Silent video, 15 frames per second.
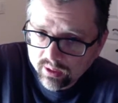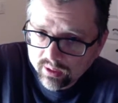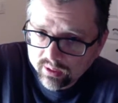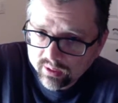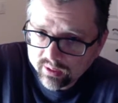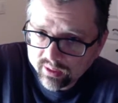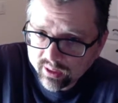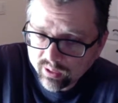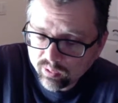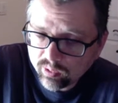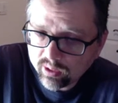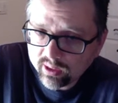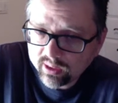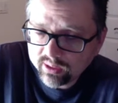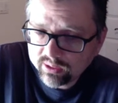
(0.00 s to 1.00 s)
there
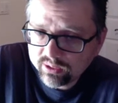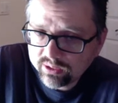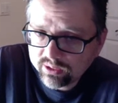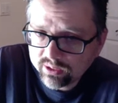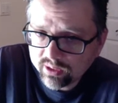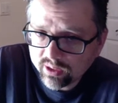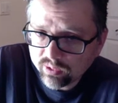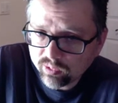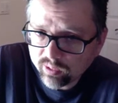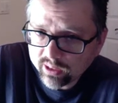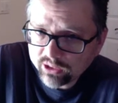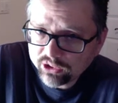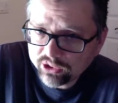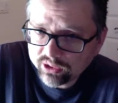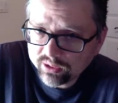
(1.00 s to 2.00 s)
was a
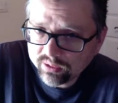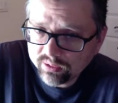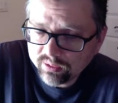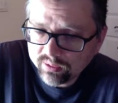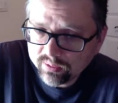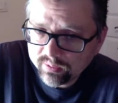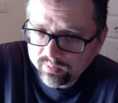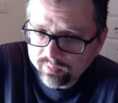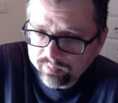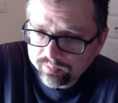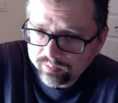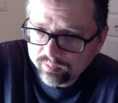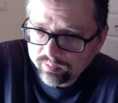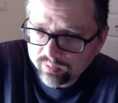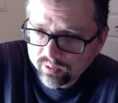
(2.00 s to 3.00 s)
Russian
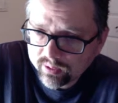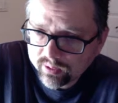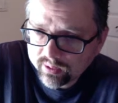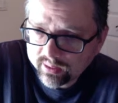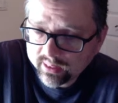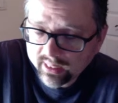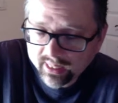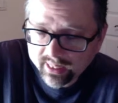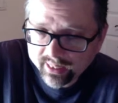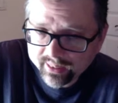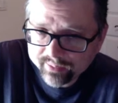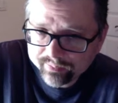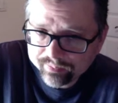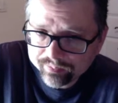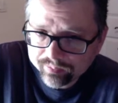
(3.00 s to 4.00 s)
guy
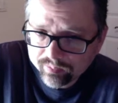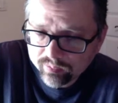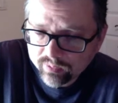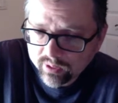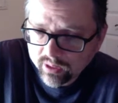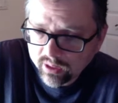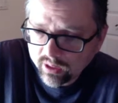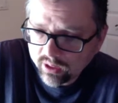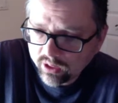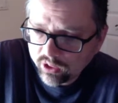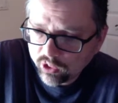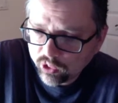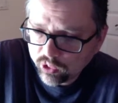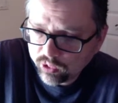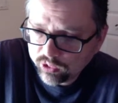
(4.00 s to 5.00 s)

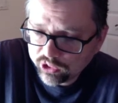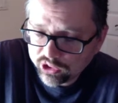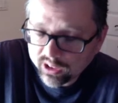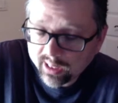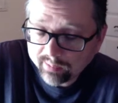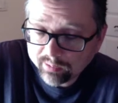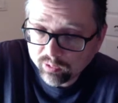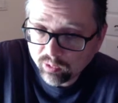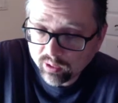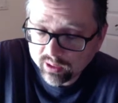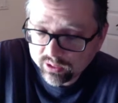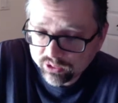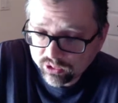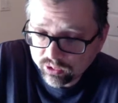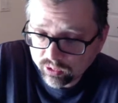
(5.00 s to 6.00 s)
whose job it
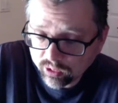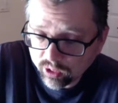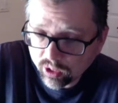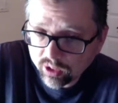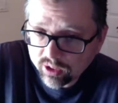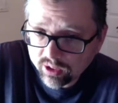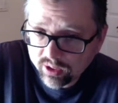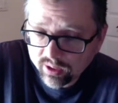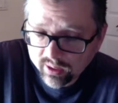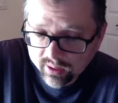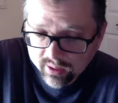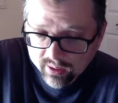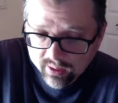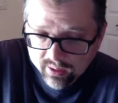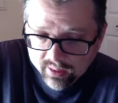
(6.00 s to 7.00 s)
was to look
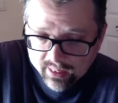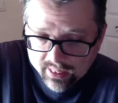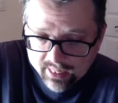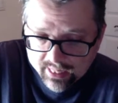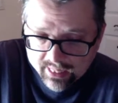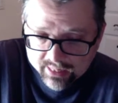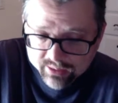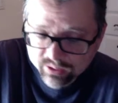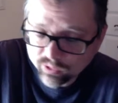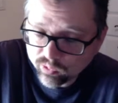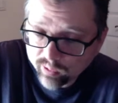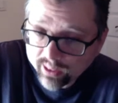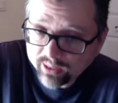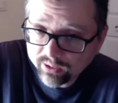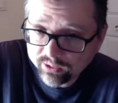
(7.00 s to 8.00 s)
at the radar